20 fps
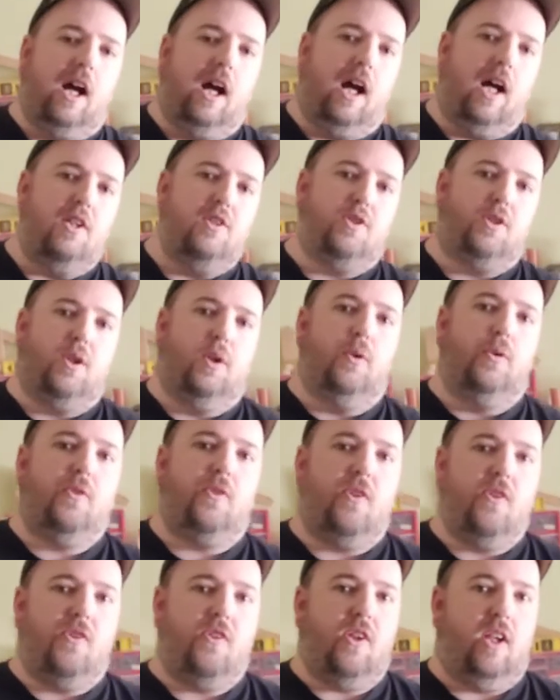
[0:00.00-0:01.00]
I chose
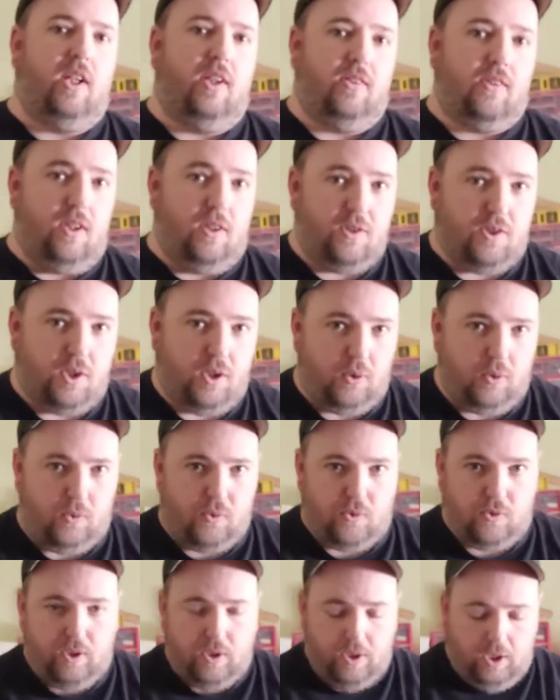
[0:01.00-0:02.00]
the settings I chose.